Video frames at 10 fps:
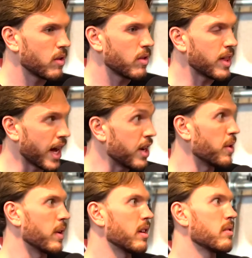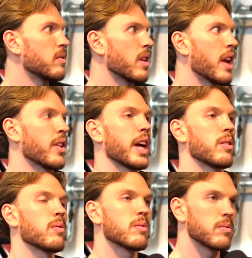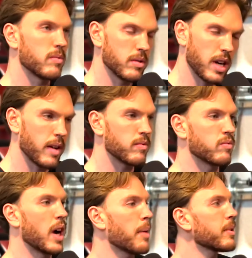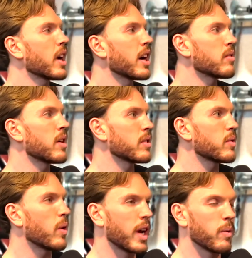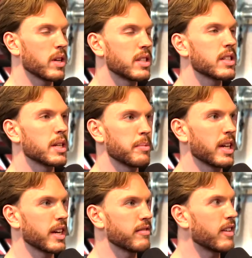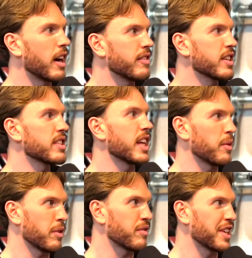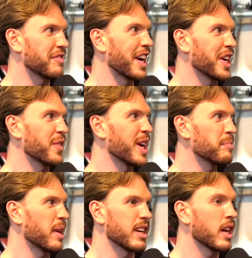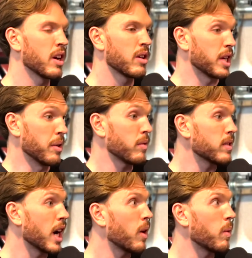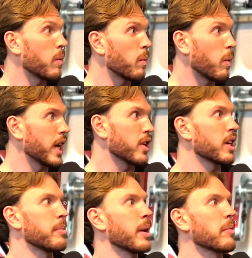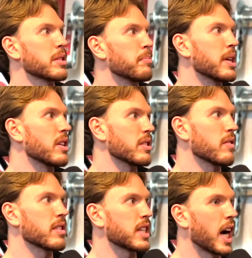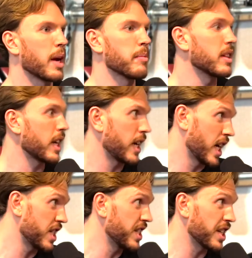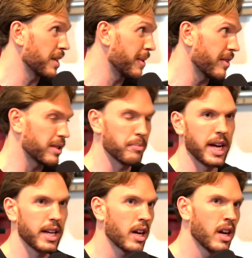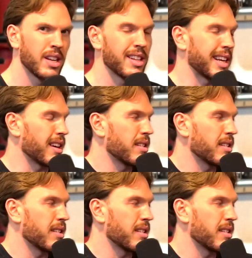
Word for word: then do it. Yeah. And like, wrap your head around, okay, what's this going to be like in 5 years? Then we'll reevaluate. But you don't know what you're going to be able to build over time and the connections you're going to be able to make. Like,